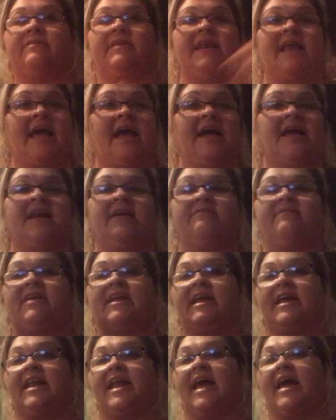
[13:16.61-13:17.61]
A negative
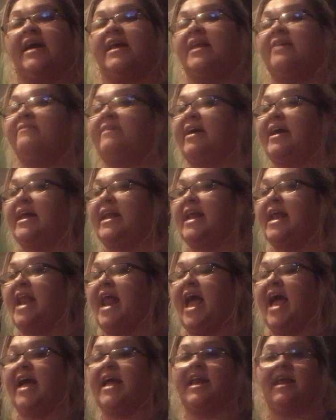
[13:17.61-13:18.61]
and a negative, I get a
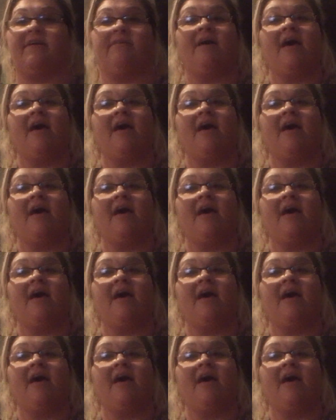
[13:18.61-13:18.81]
negative.